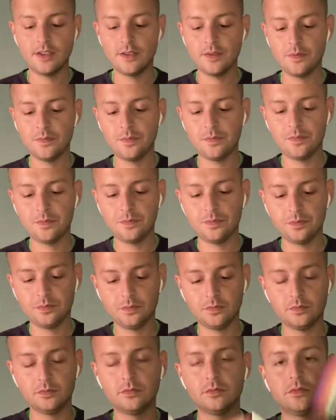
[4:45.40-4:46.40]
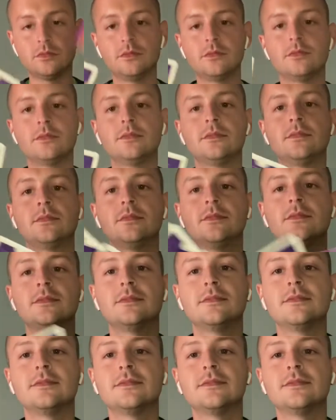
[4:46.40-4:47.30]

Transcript: Nobody speaks.